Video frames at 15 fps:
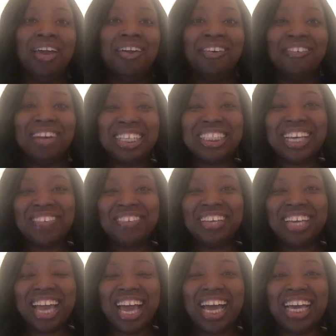What's up,
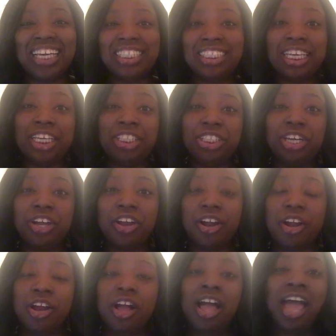you guys? It's your
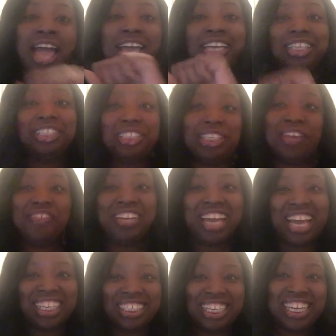girl,
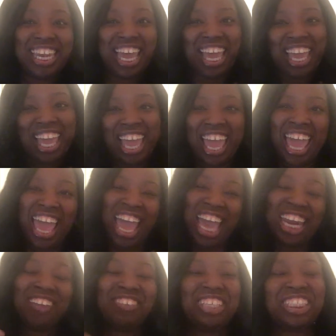Gemini Janae,
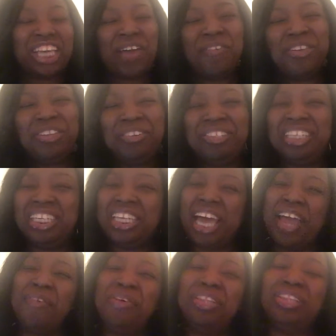and I'm just coming through
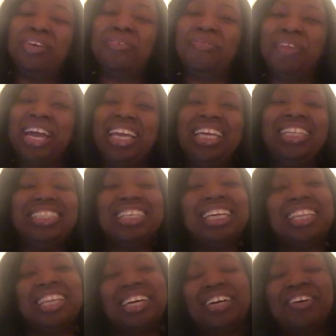today with the Ready to
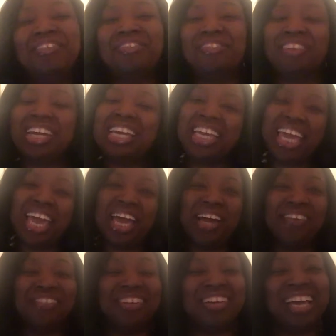Love
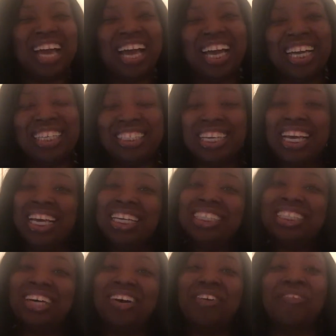recap, you guys.
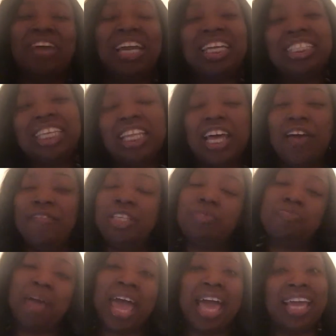So, Ready to Love is
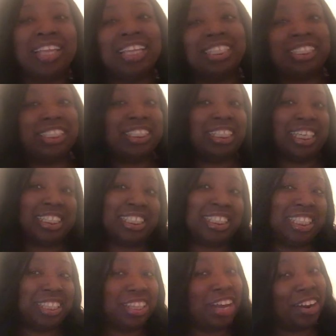back. This is the
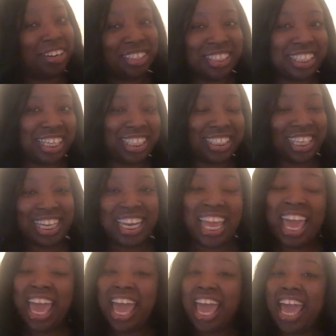third season,
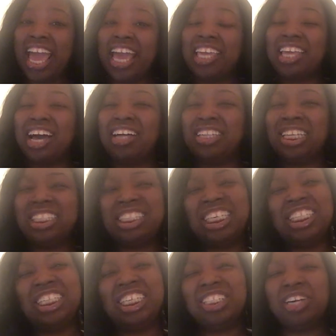and y'all, this
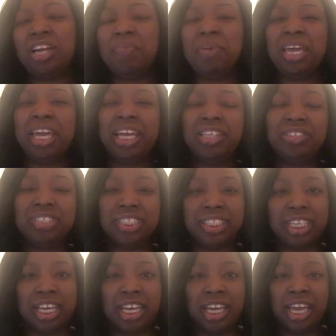season is going to be
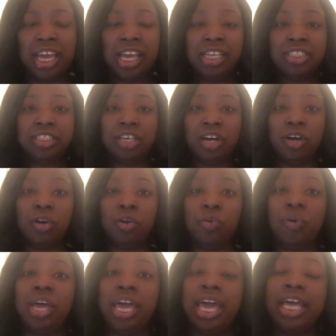interesting.
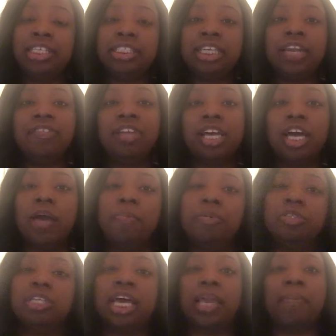So, instead of the
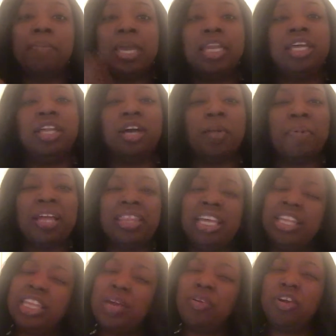couples like meeting up, I
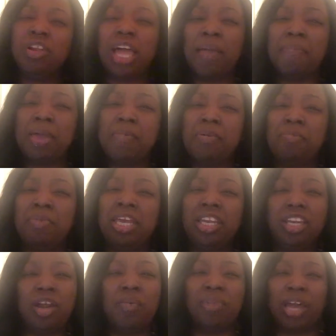think they were like maybe
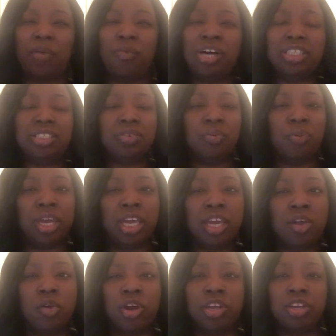meeting up like once a
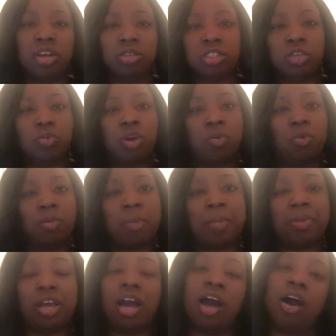week, or someone will
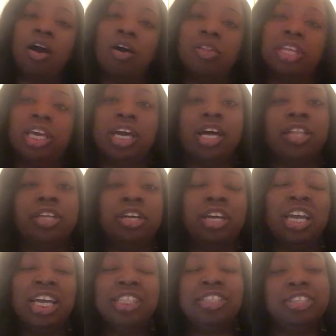maybe call the
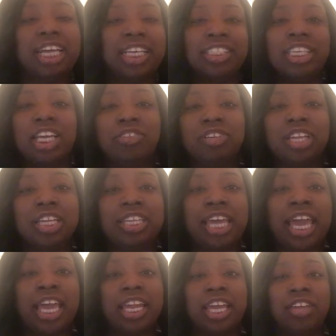other to like schedule a
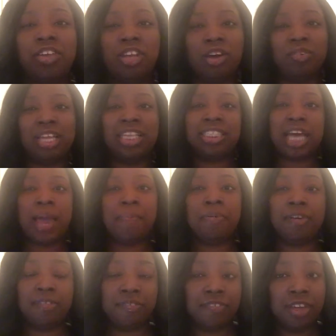date, and that
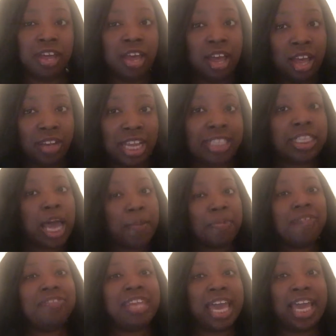type
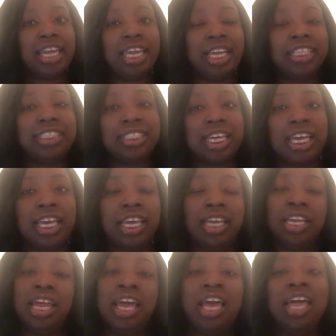of dating
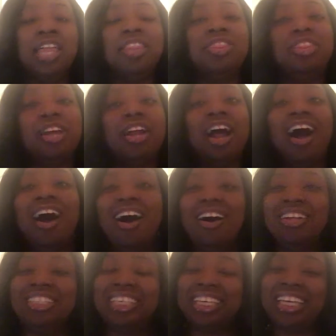scene. They're
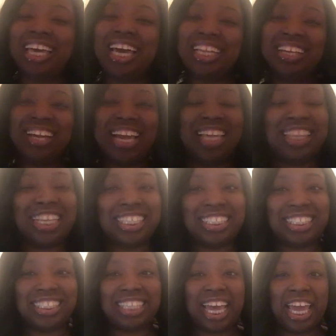all together in the
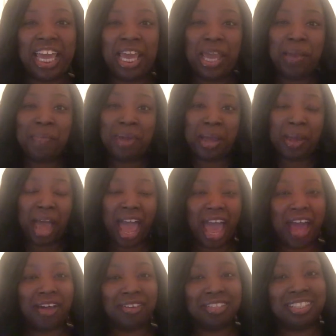same
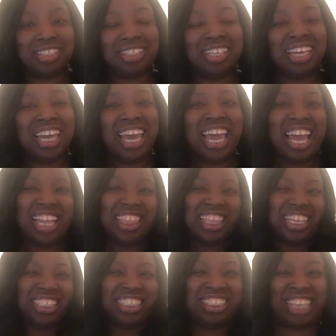house at
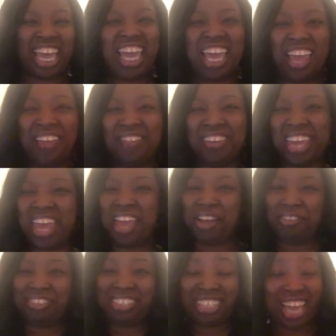the same damn
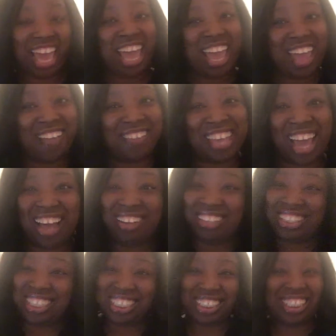time. Y'all,
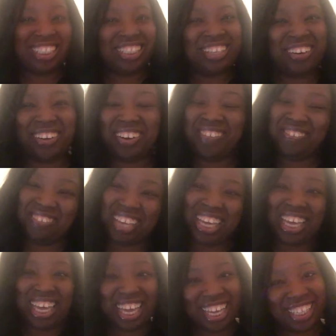this is gonna
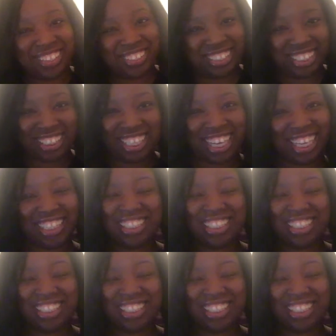be interesting.